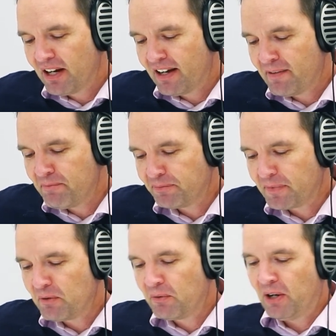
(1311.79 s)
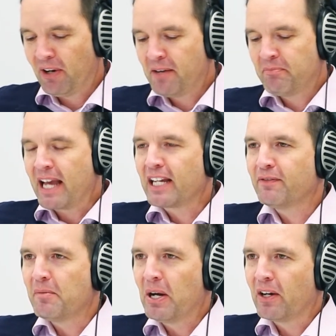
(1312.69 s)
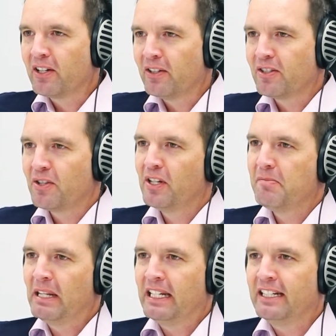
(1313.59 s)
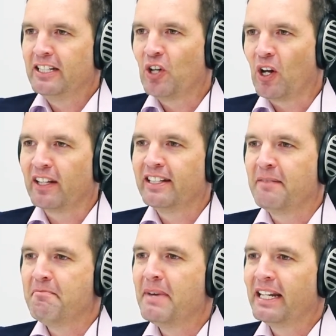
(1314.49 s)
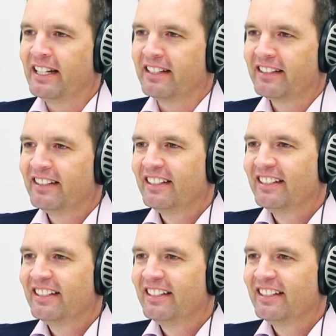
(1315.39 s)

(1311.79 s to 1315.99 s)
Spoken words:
well, at Bank of America, it's $30 million a minute.